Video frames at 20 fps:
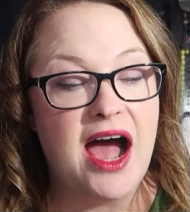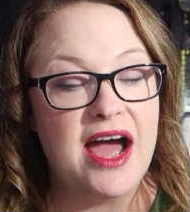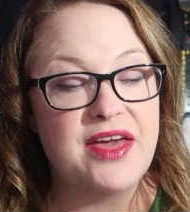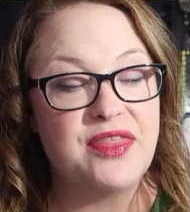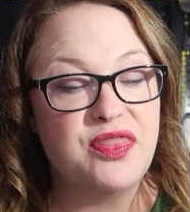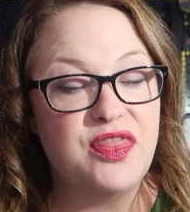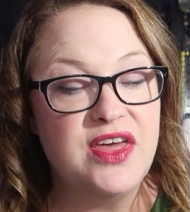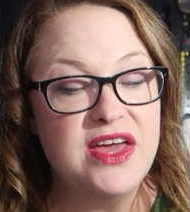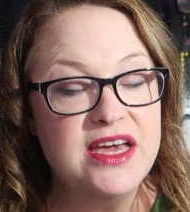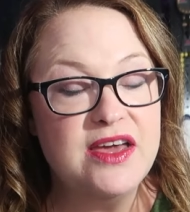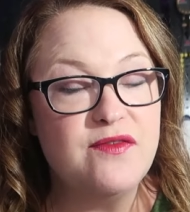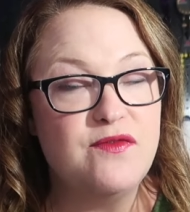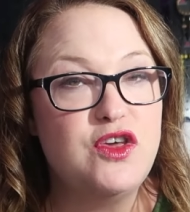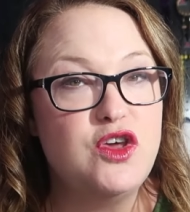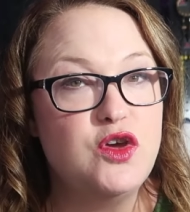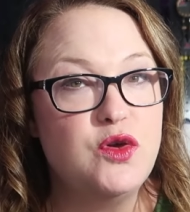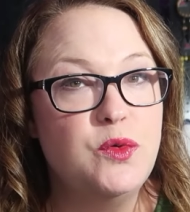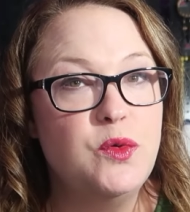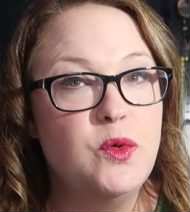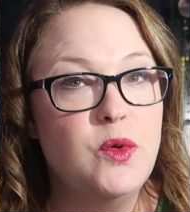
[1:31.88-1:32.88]
I think if
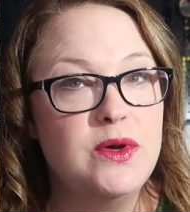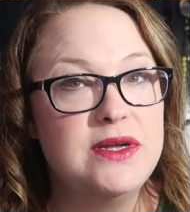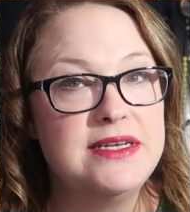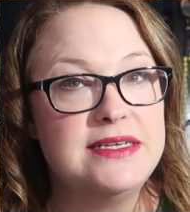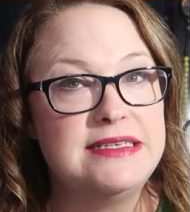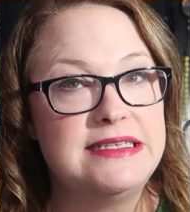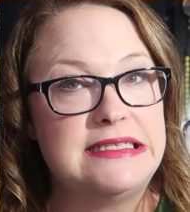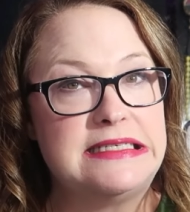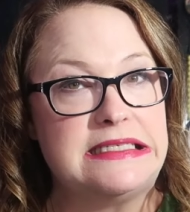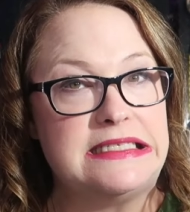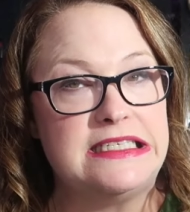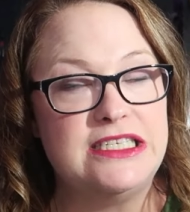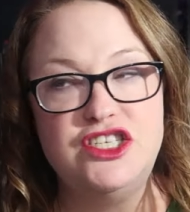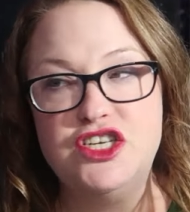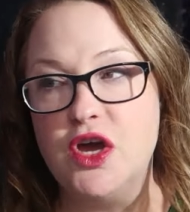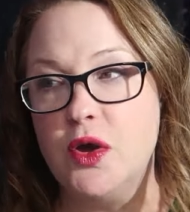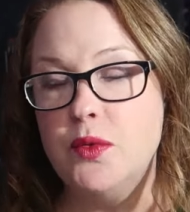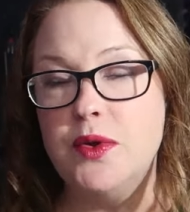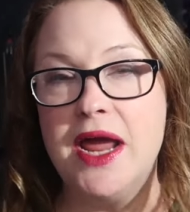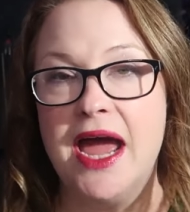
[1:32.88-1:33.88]
you
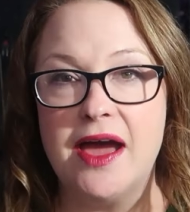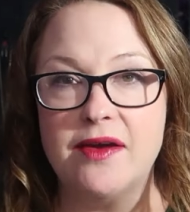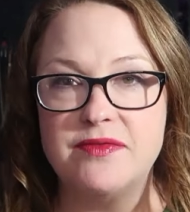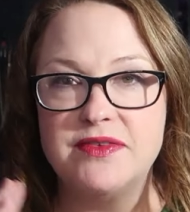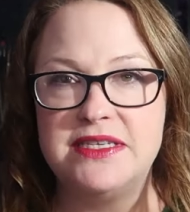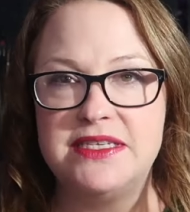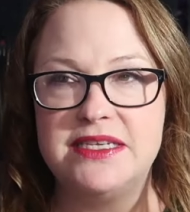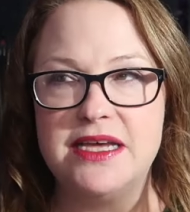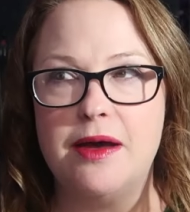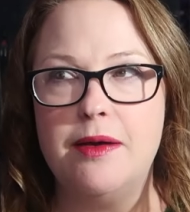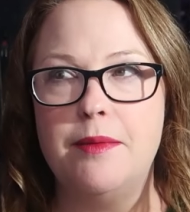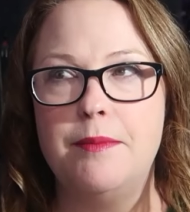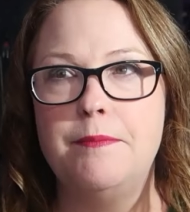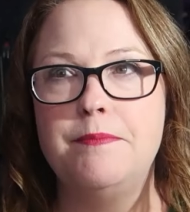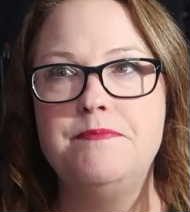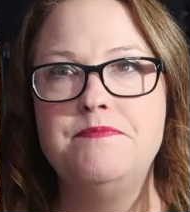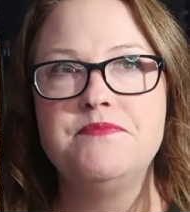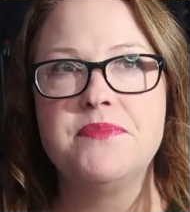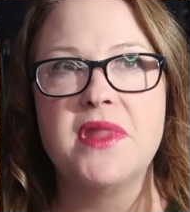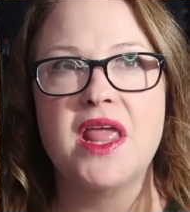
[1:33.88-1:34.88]
don't have
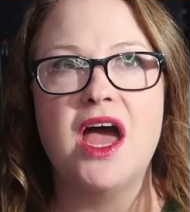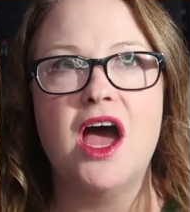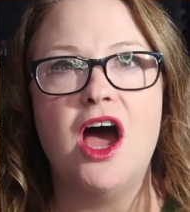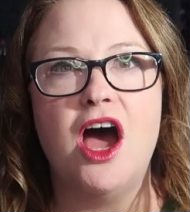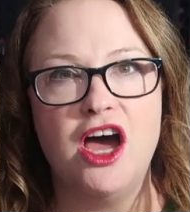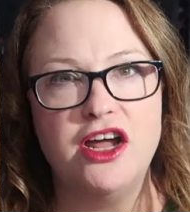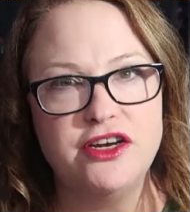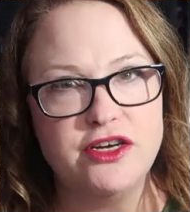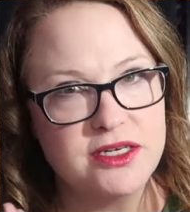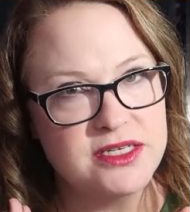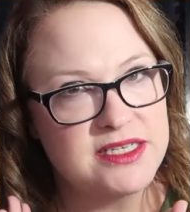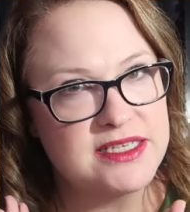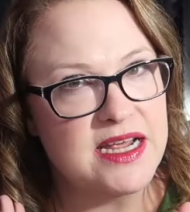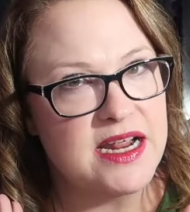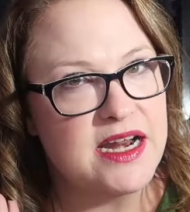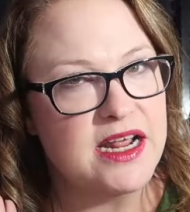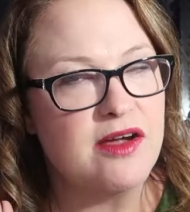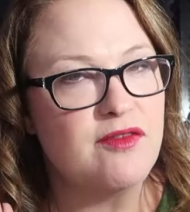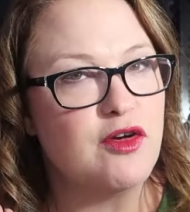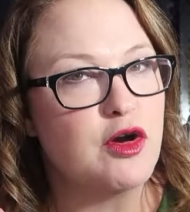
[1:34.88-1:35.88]
some
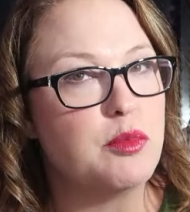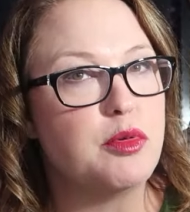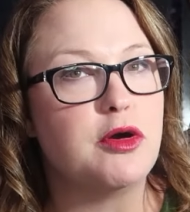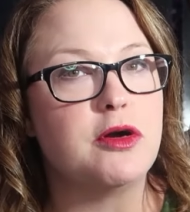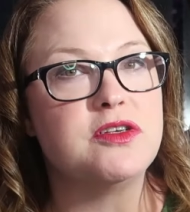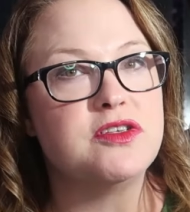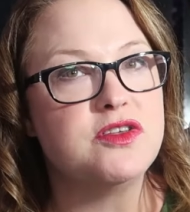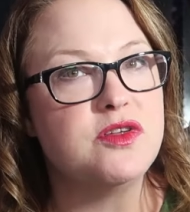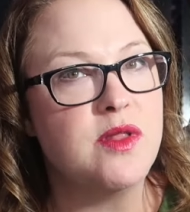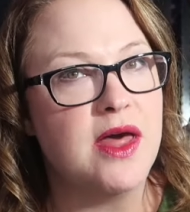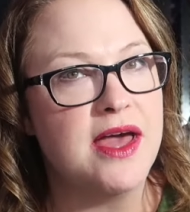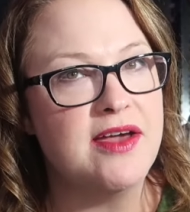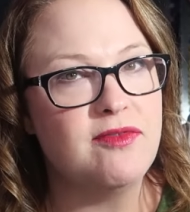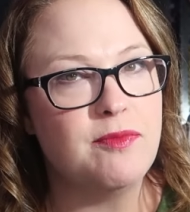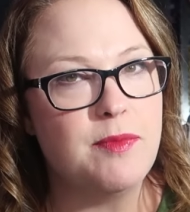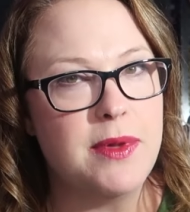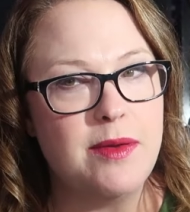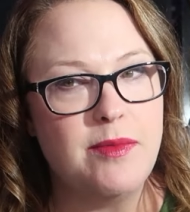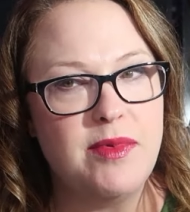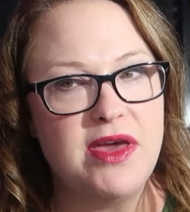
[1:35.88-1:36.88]
understanding of her personal
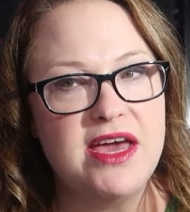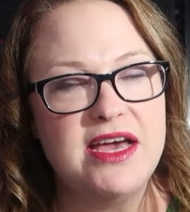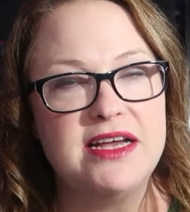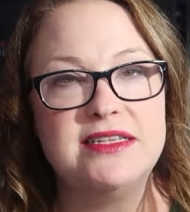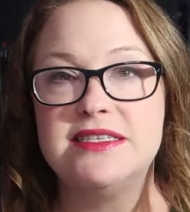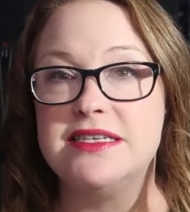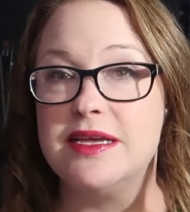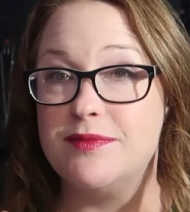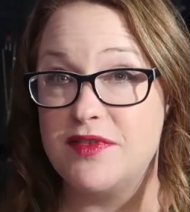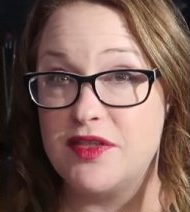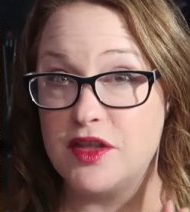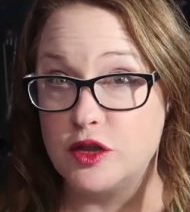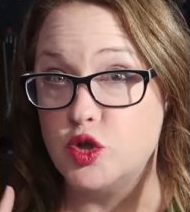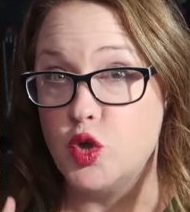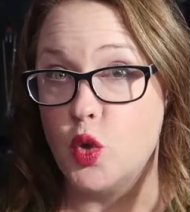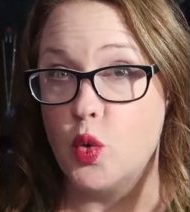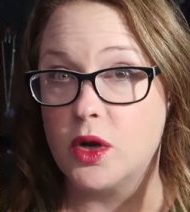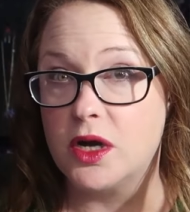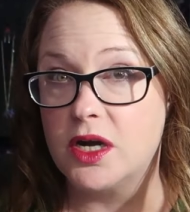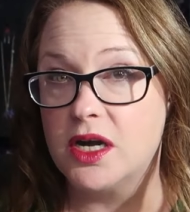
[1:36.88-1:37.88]
life maybe and some of the
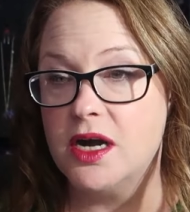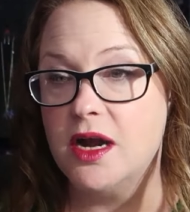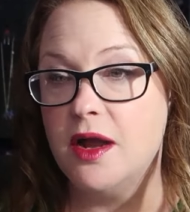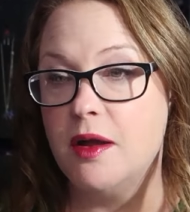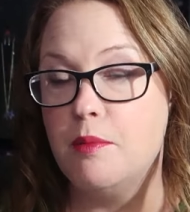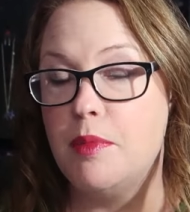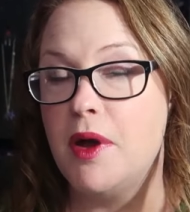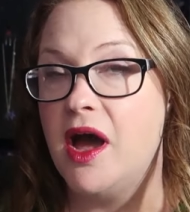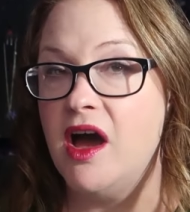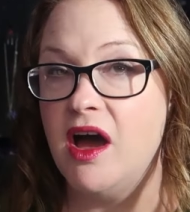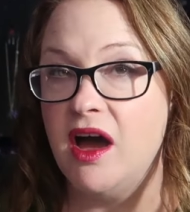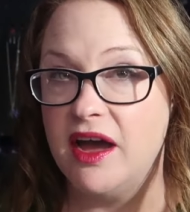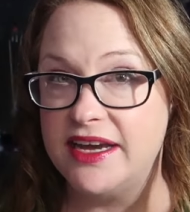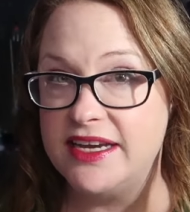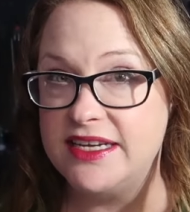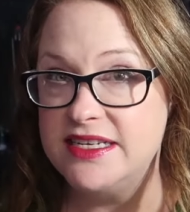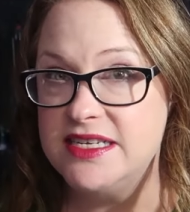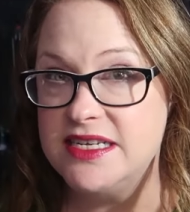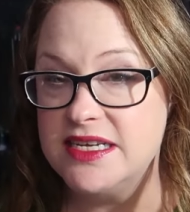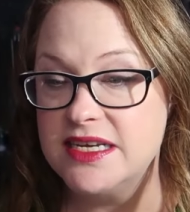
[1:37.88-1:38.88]
lore
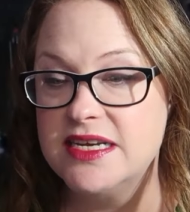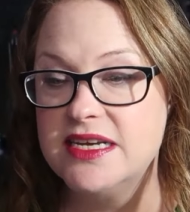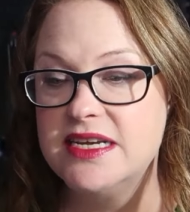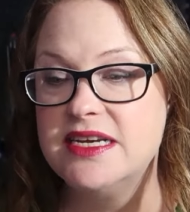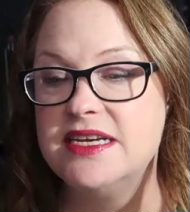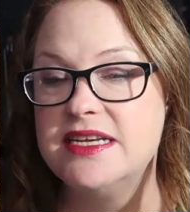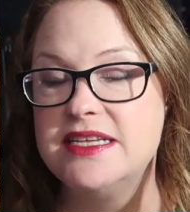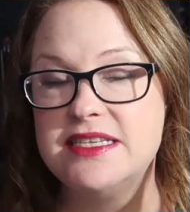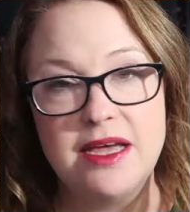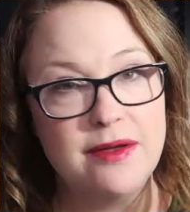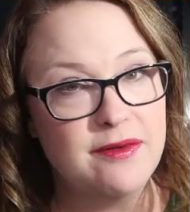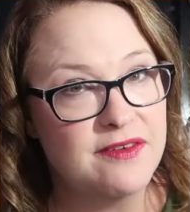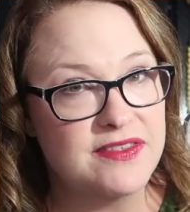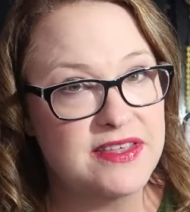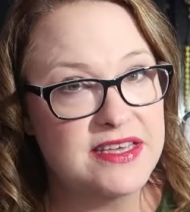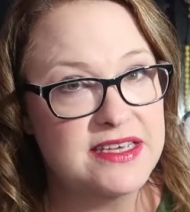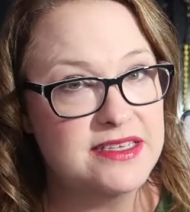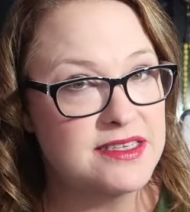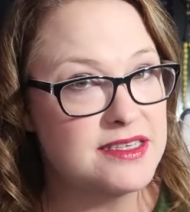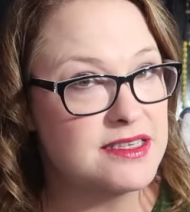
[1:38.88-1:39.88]
behind some of
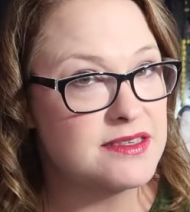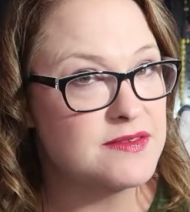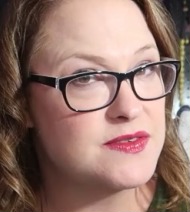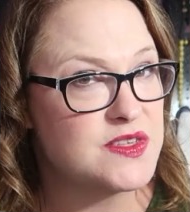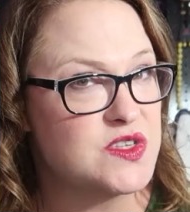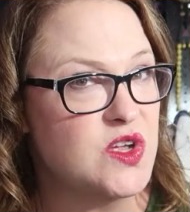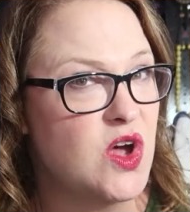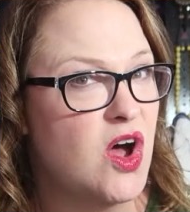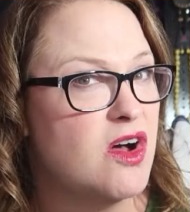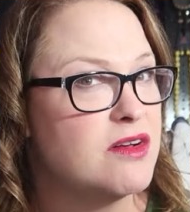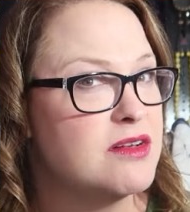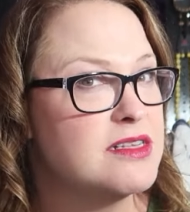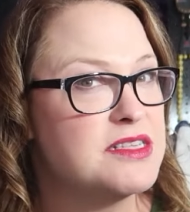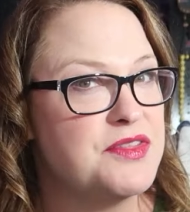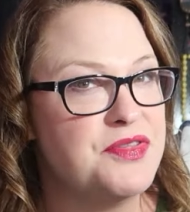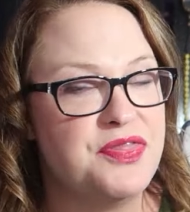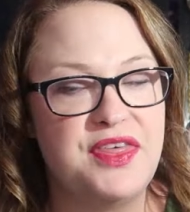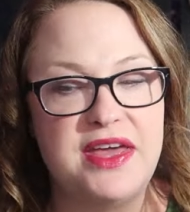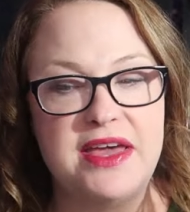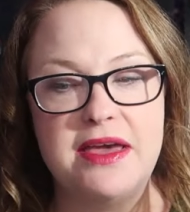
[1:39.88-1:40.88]
these songs
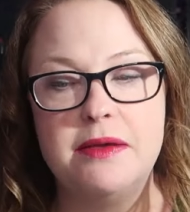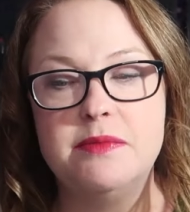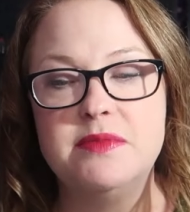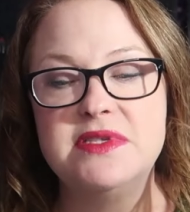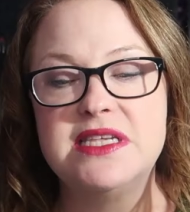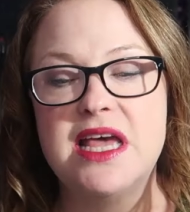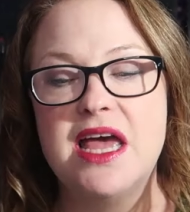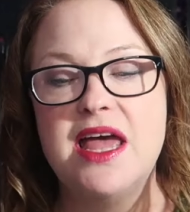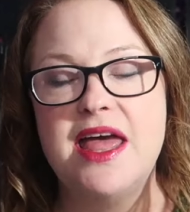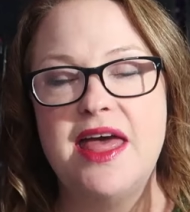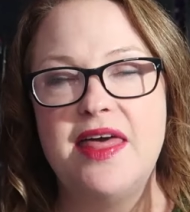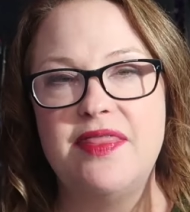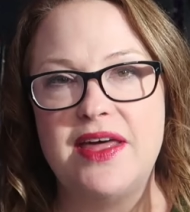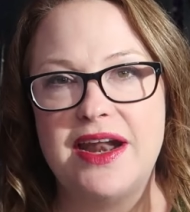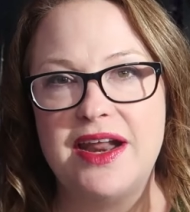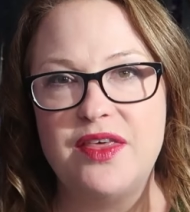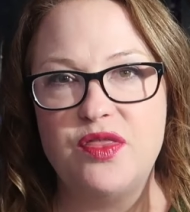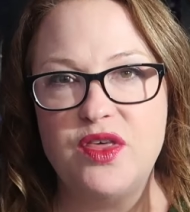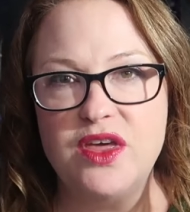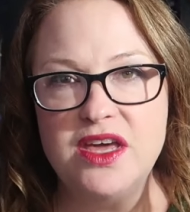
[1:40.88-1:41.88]
and themes that
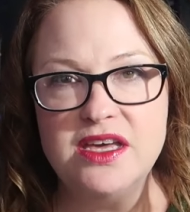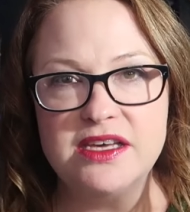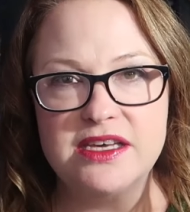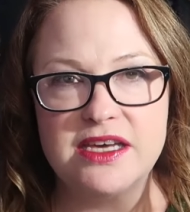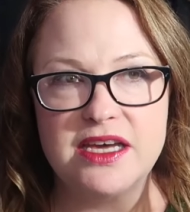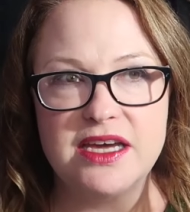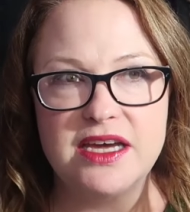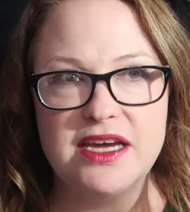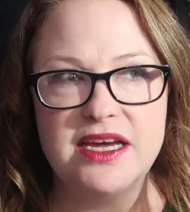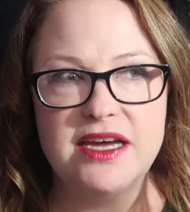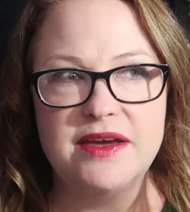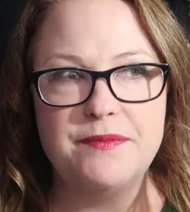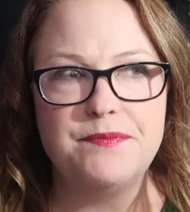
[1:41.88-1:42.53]
I think